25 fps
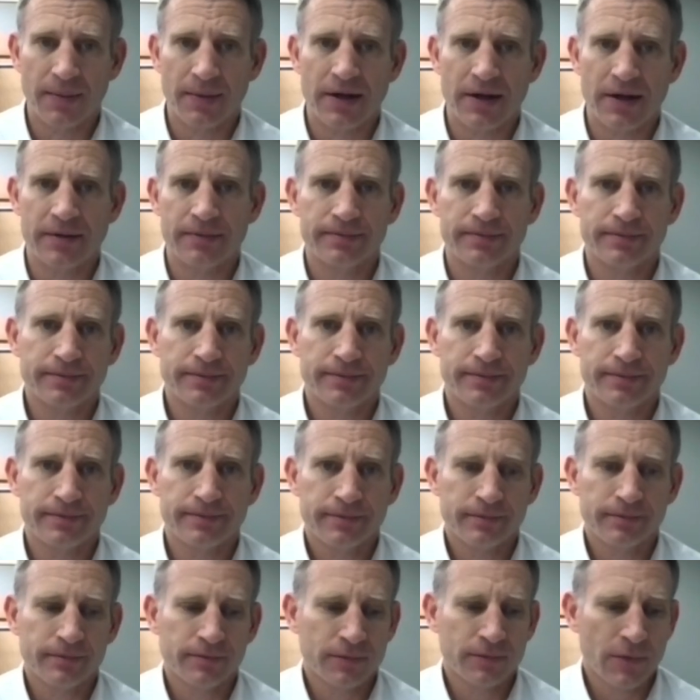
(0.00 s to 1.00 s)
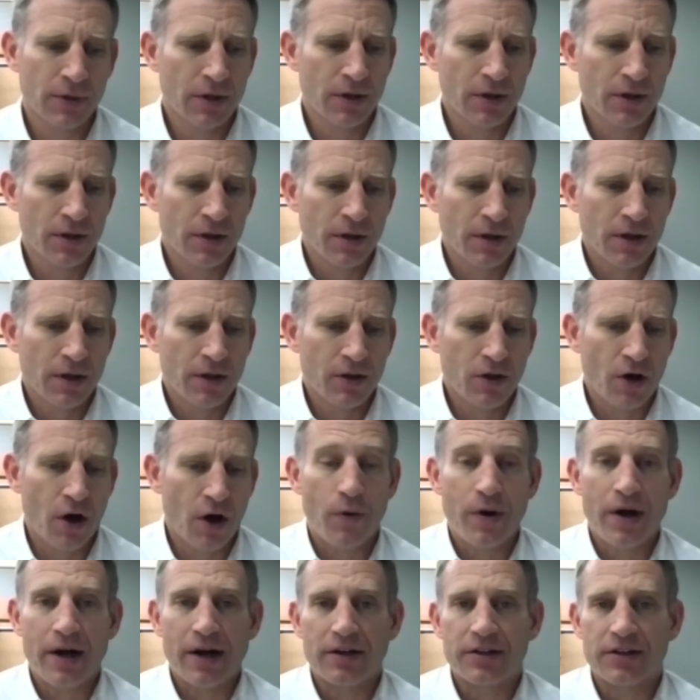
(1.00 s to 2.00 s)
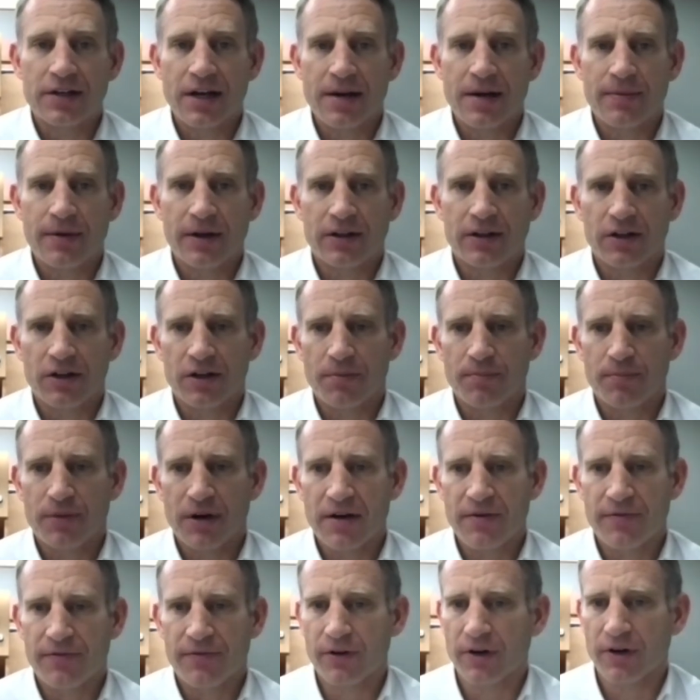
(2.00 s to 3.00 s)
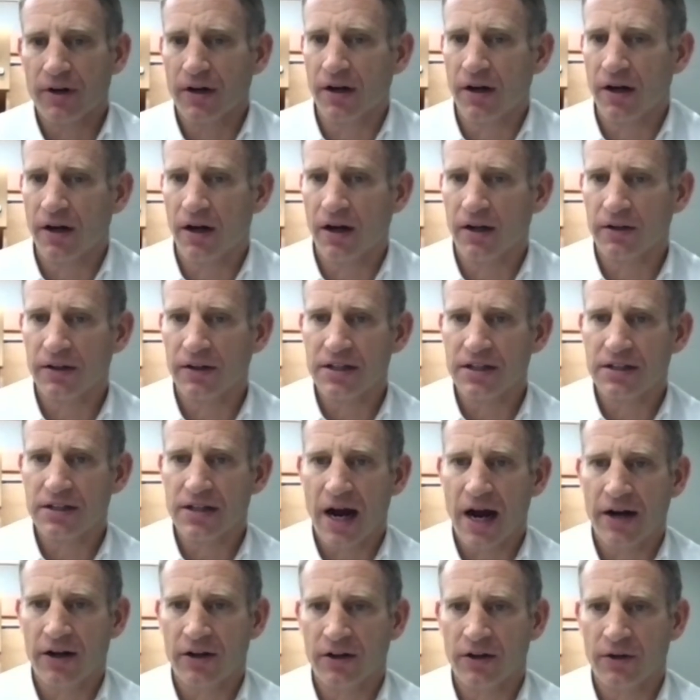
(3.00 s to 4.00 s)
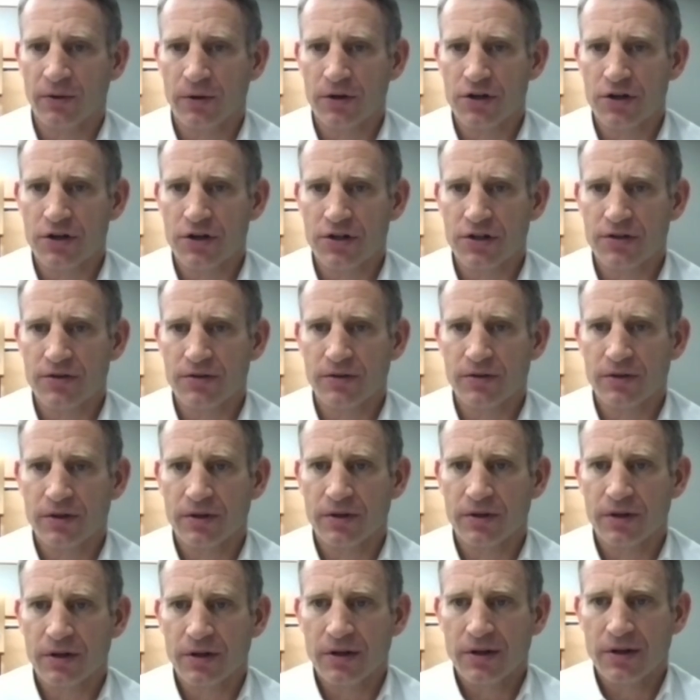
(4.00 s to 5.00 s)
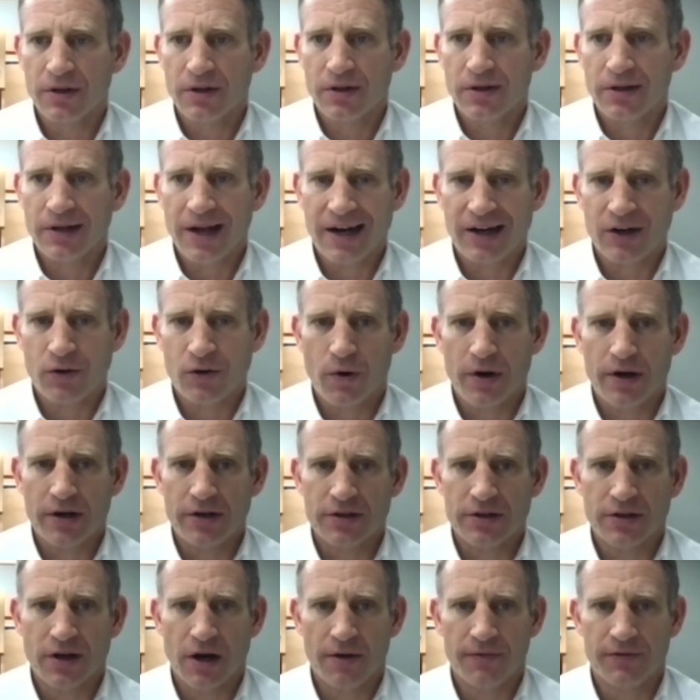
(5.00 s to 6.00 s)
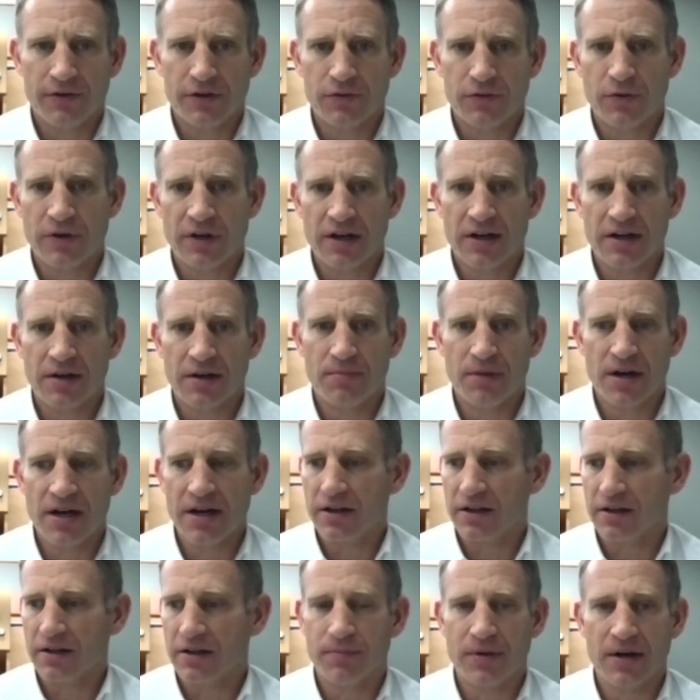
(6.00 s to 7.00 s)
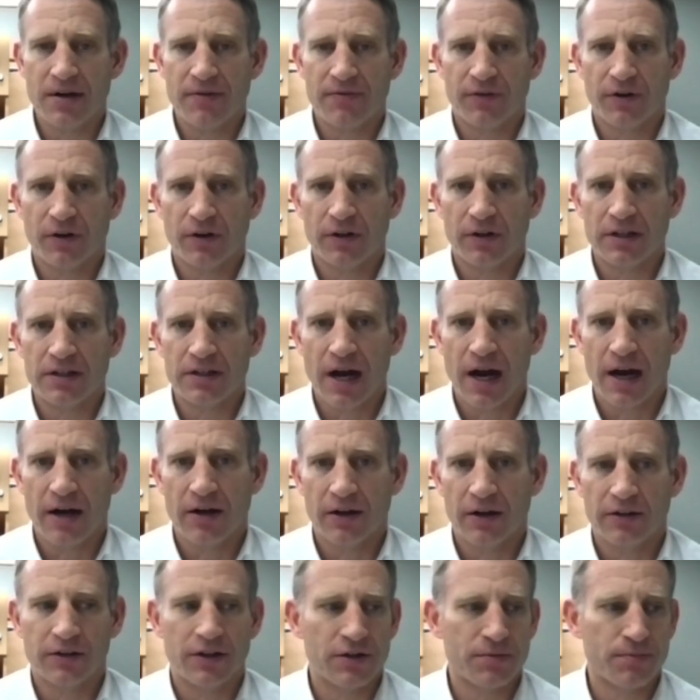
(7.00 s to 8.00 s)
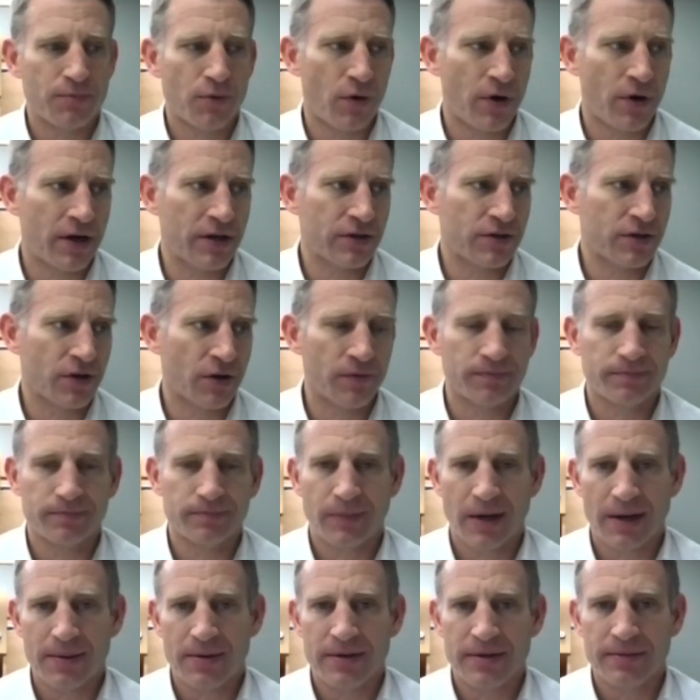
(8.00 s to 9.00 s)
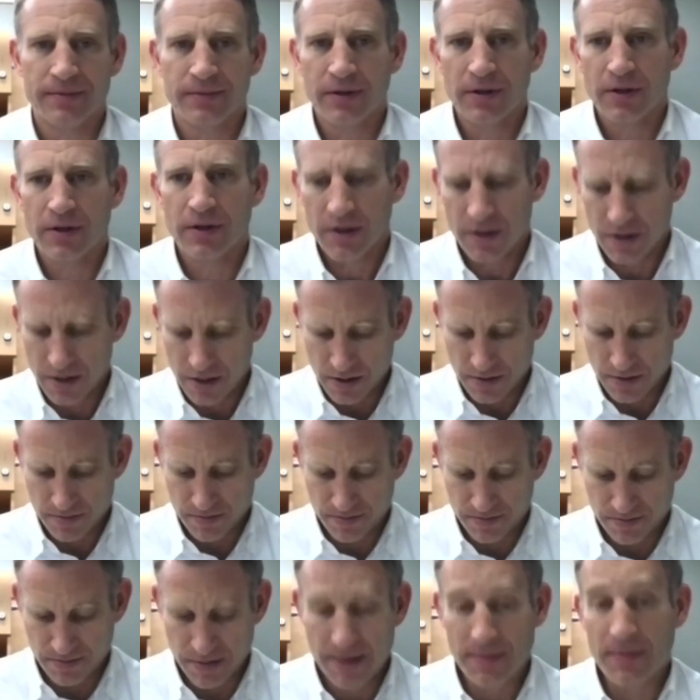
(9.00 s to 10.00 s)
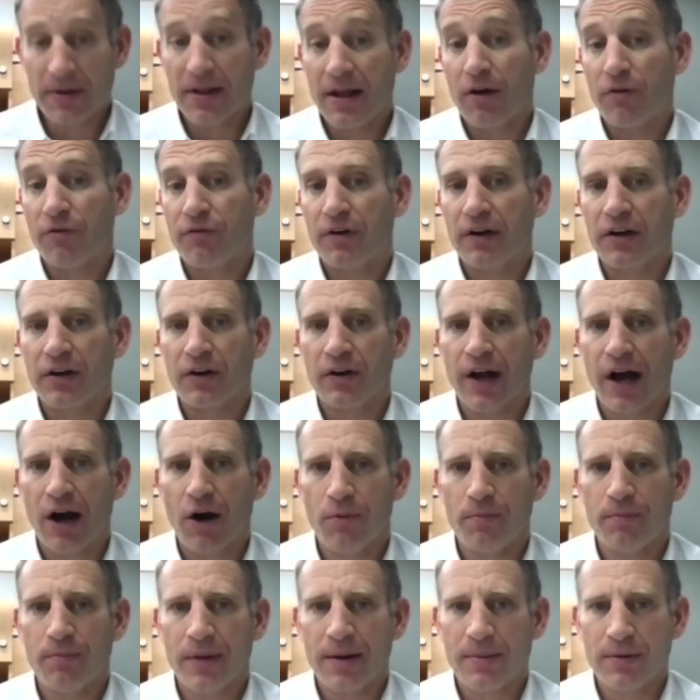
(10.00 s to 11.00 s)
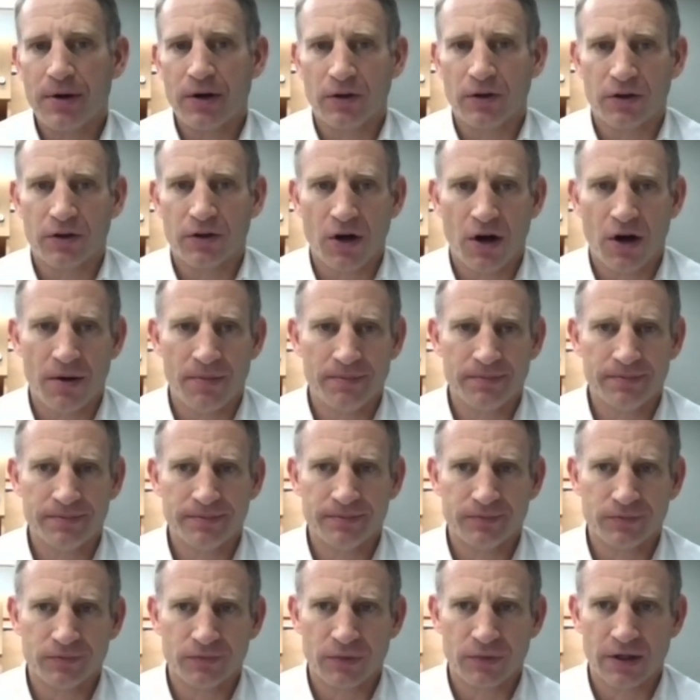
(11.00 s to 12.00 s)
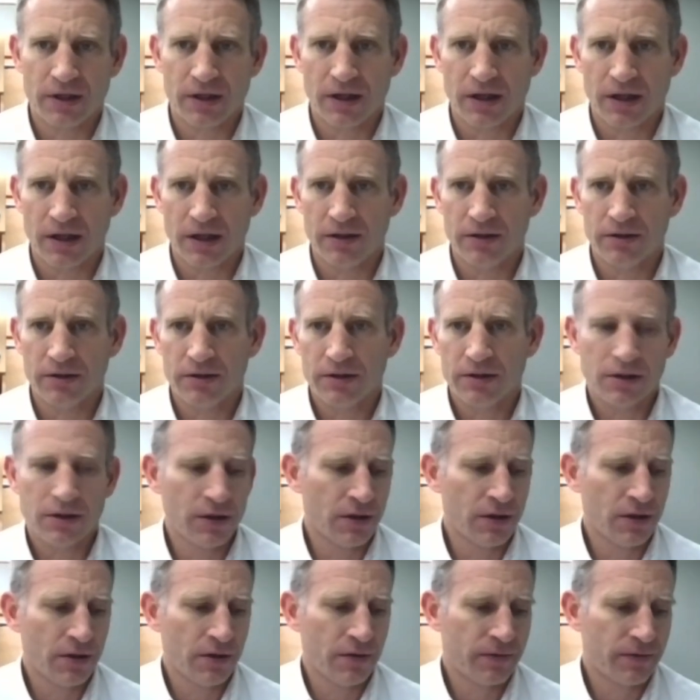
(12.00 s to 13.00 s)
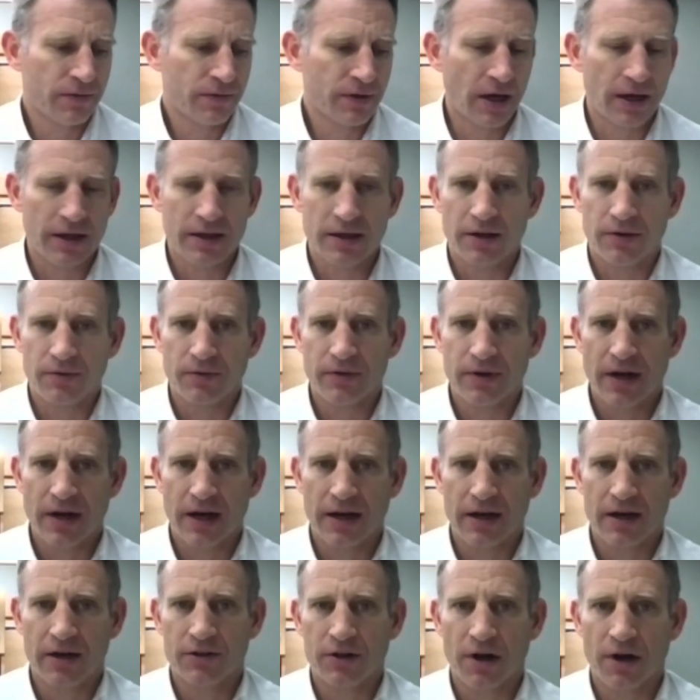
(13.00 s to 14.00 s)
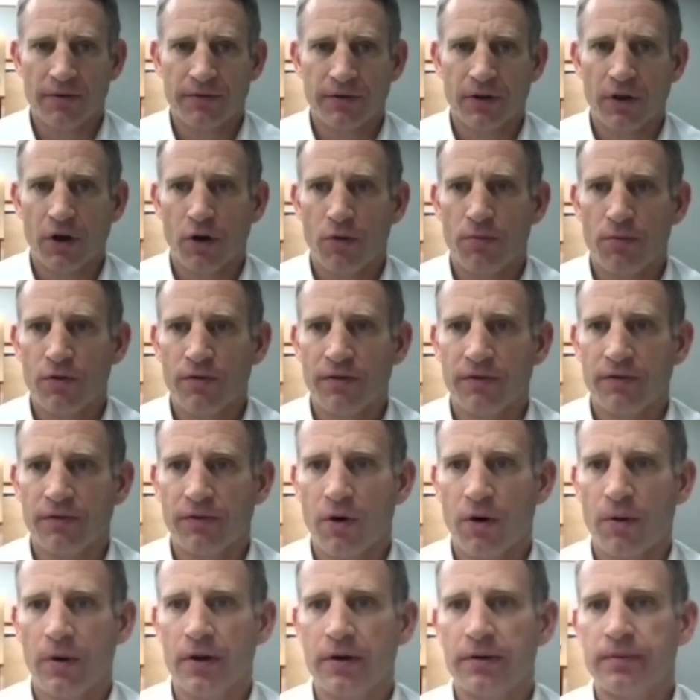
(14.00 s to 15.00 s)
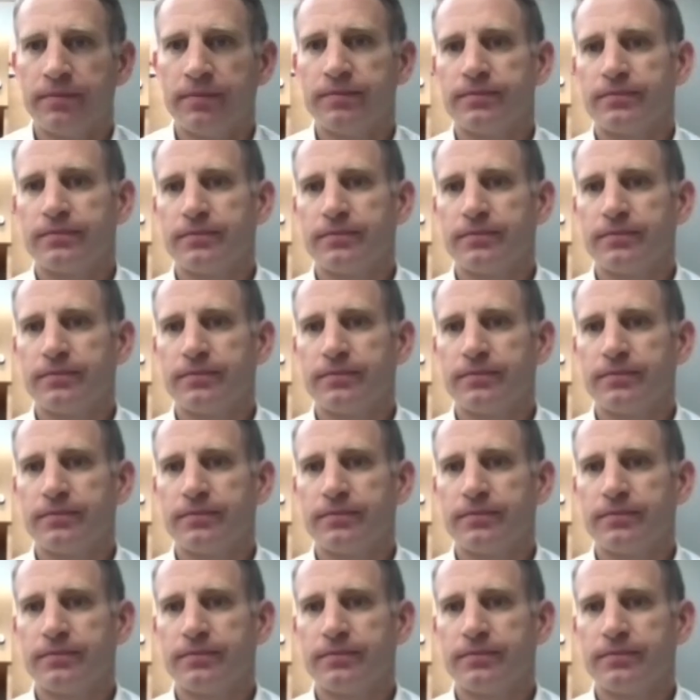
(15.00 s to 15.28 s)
I mean, thought we had a team that could compete for a league title, and we're just not quite as tough as we need to be to compete for a league title at this point. So maybe they'll figure it out. Maybe it'll come. We gotta get tougher though moving forward.